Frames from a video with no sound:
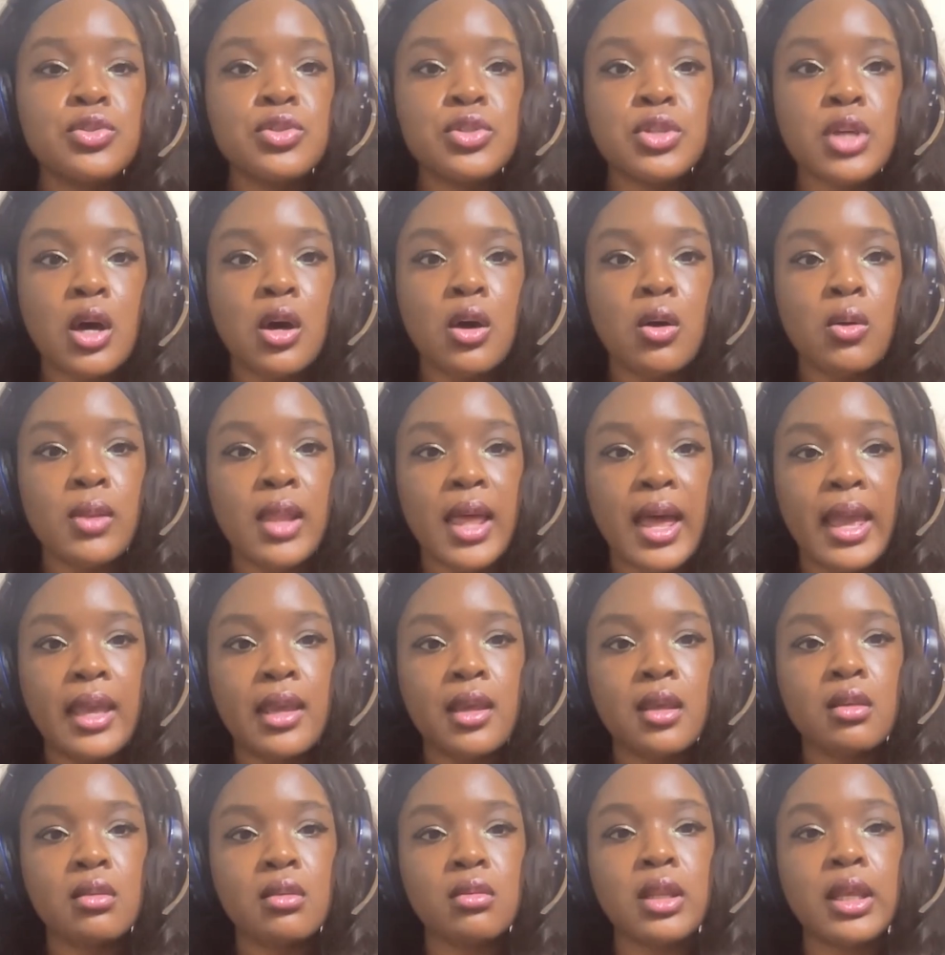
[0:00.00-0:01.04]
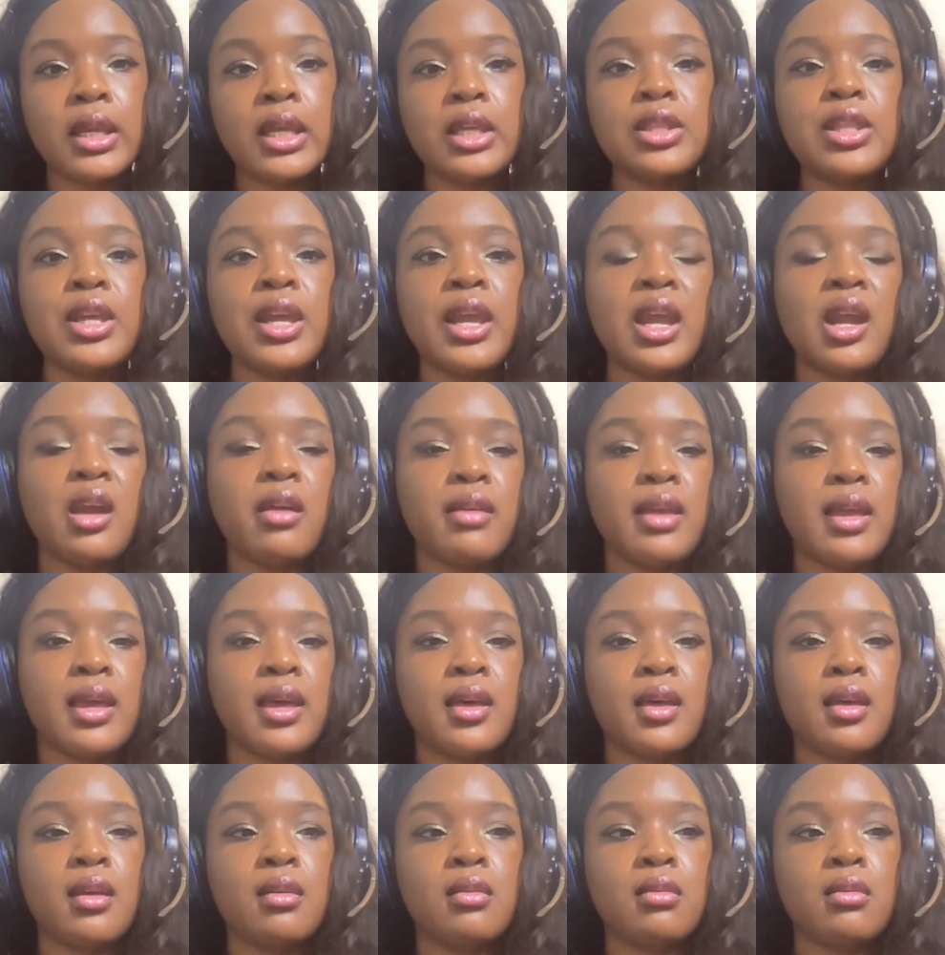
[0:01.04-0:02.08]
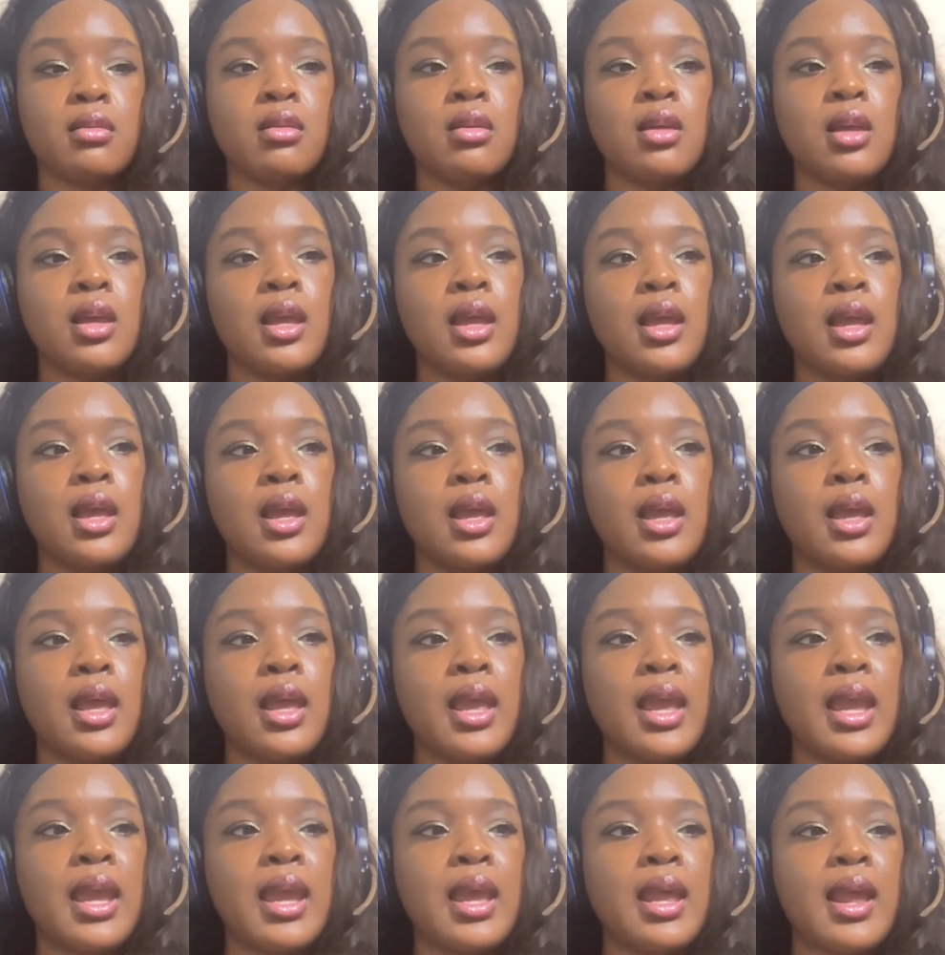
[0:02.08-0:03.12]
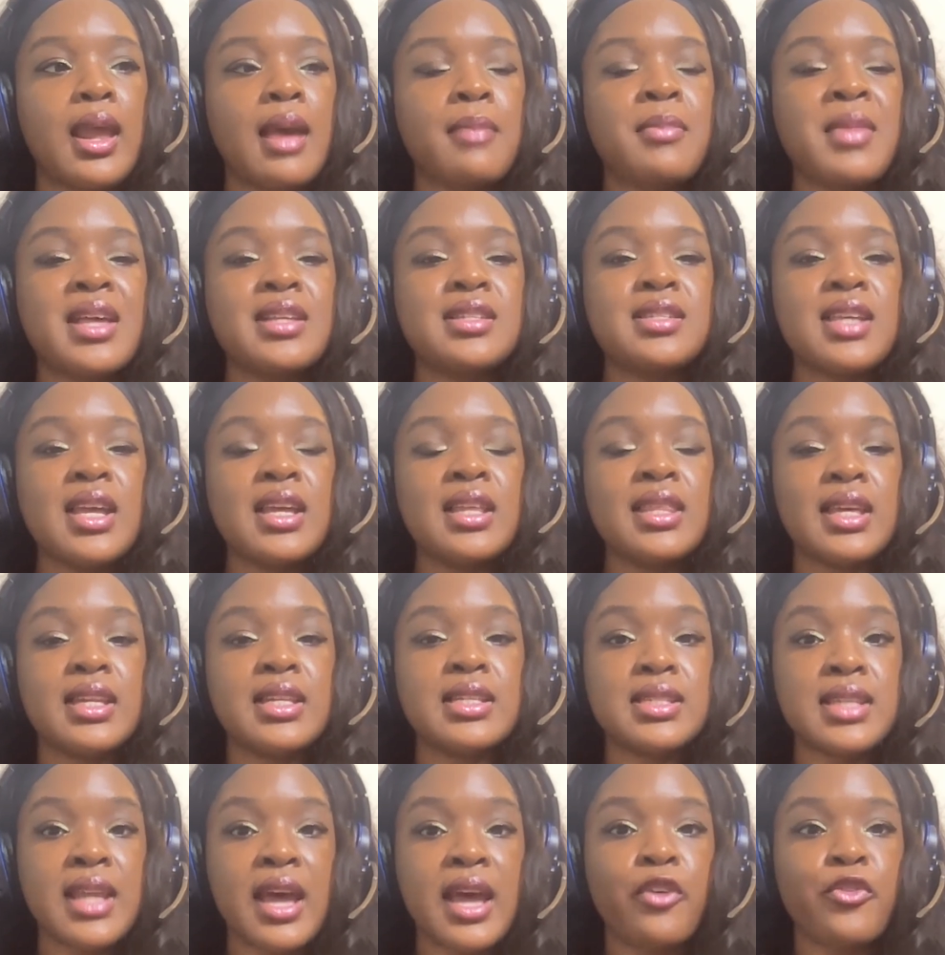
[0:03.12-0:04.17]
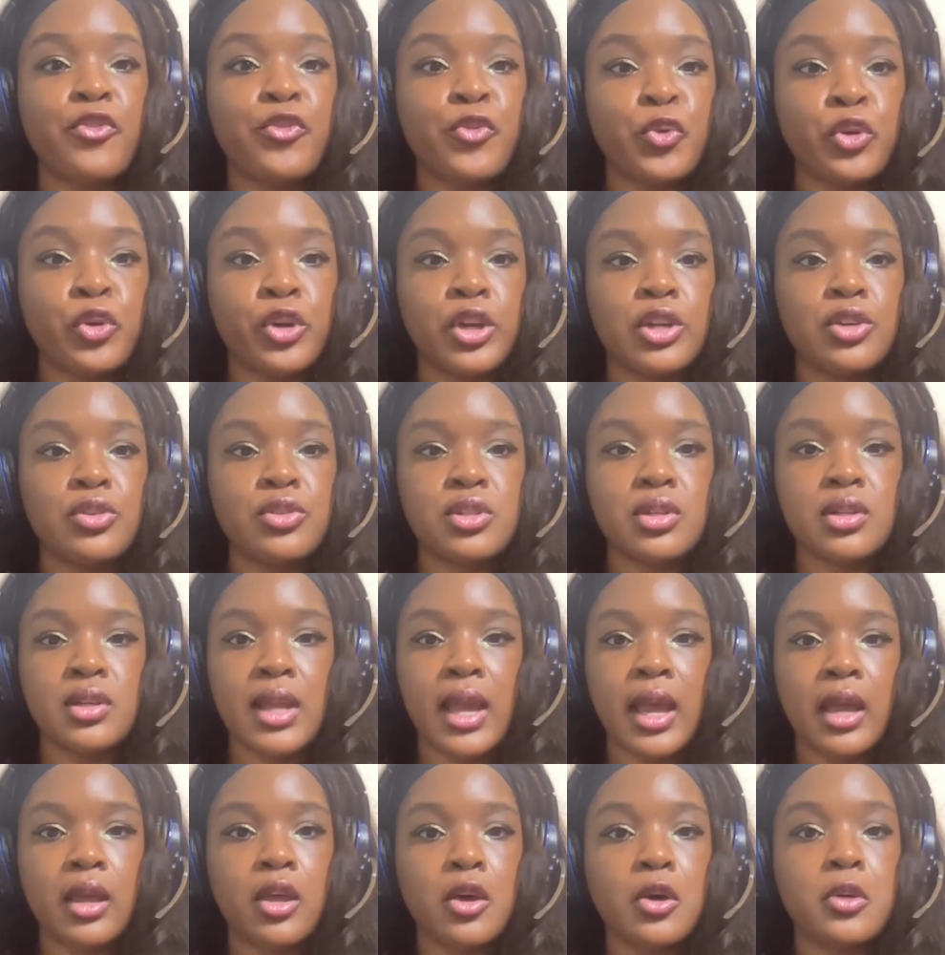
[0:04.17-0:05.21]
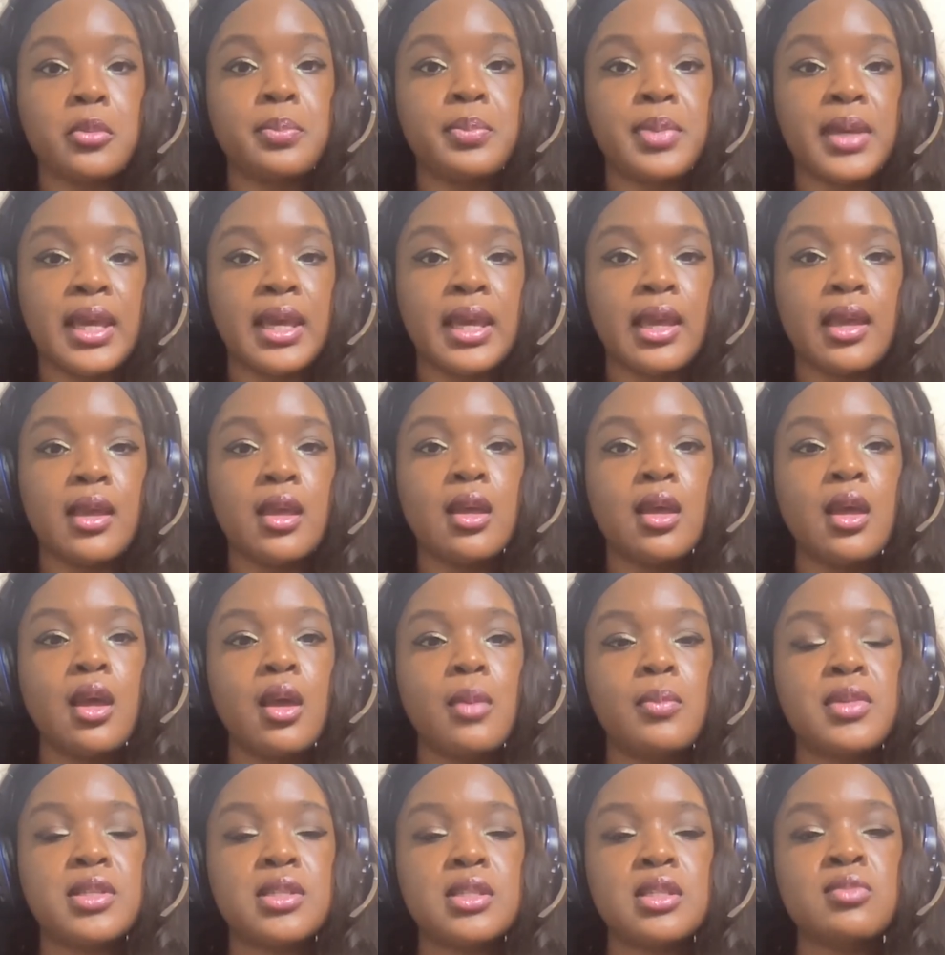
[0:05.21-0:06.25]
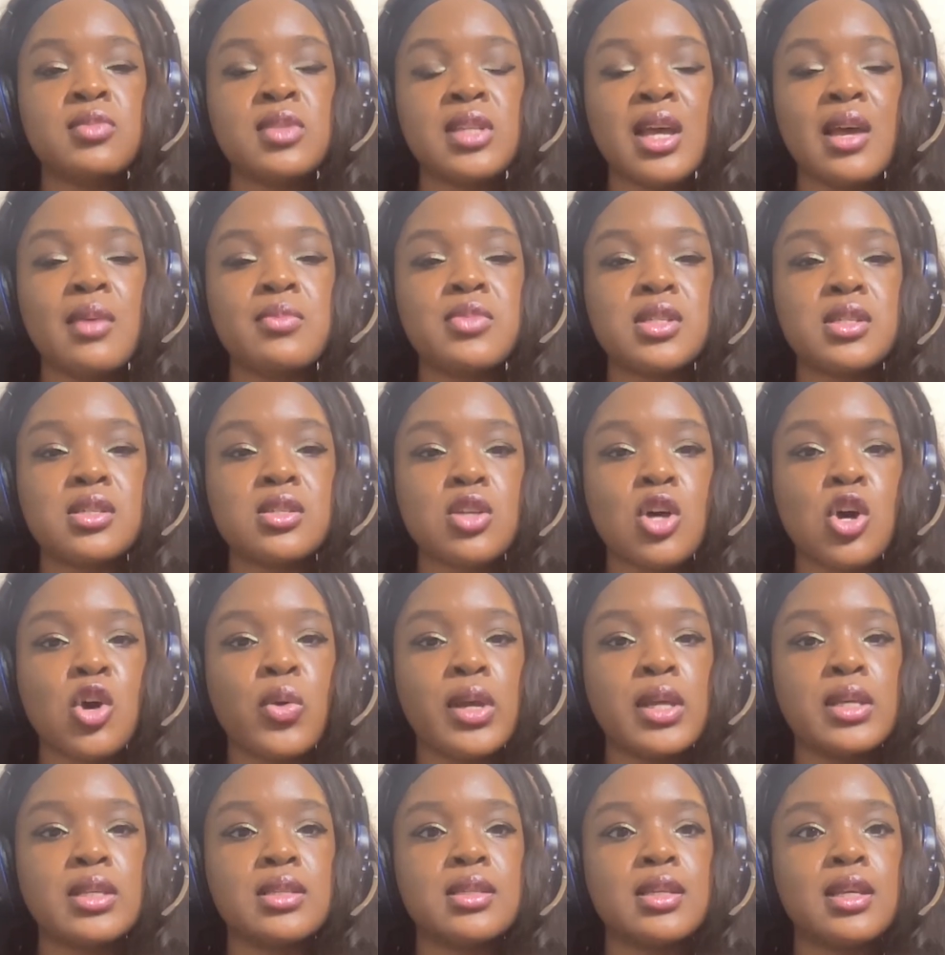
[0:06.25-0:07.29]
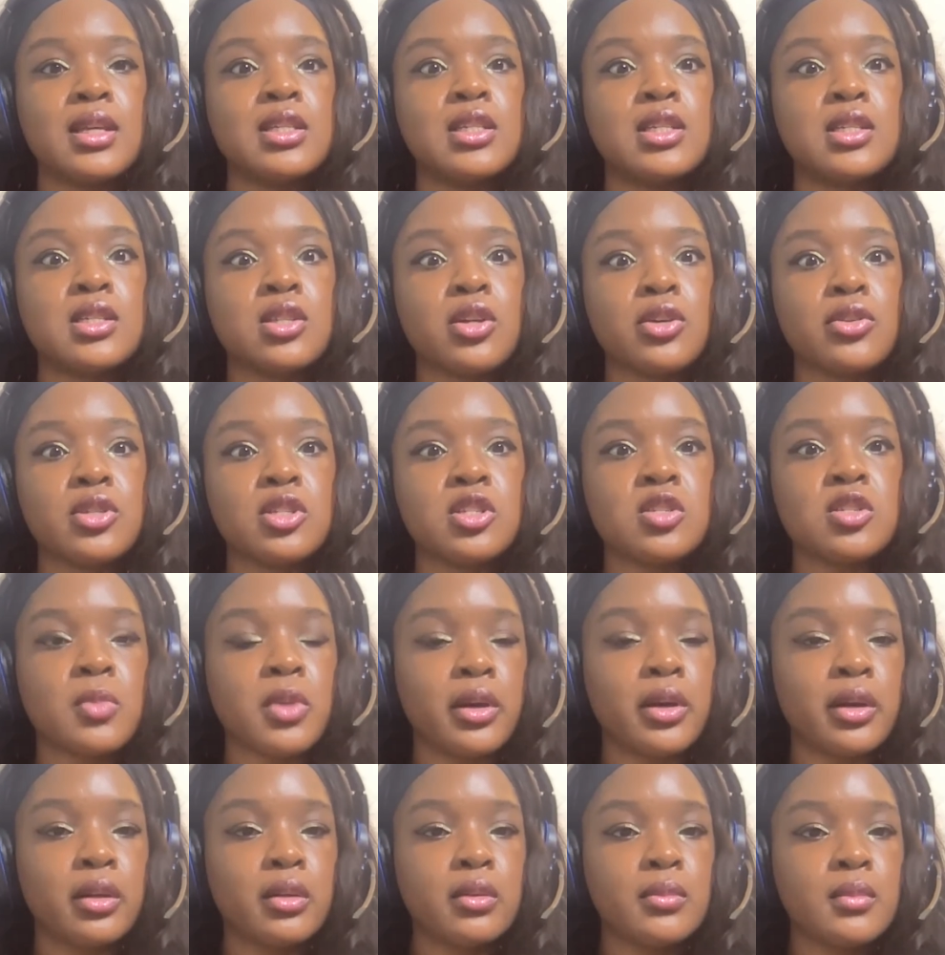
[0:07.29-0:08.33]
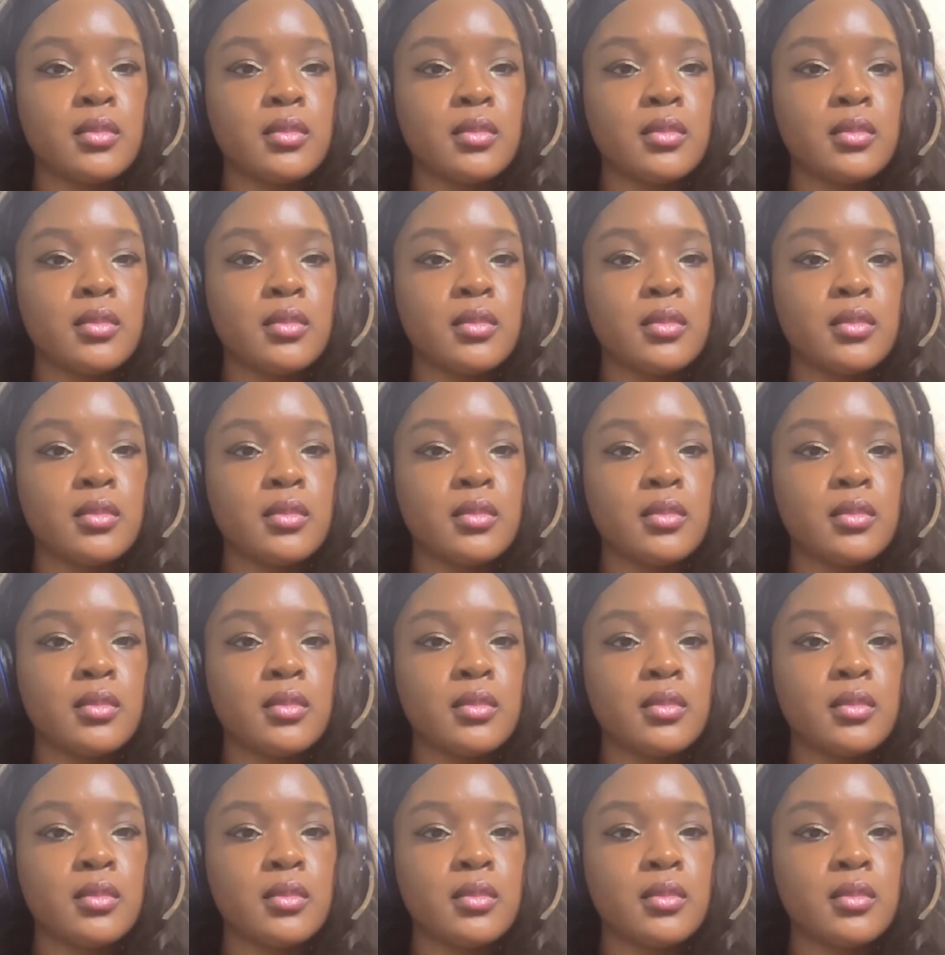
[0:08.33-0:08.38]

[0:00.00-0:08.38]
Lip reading: So like look at the area. And I'm not saying that it's not for you to not go big, but sometimes it's always good to start smart.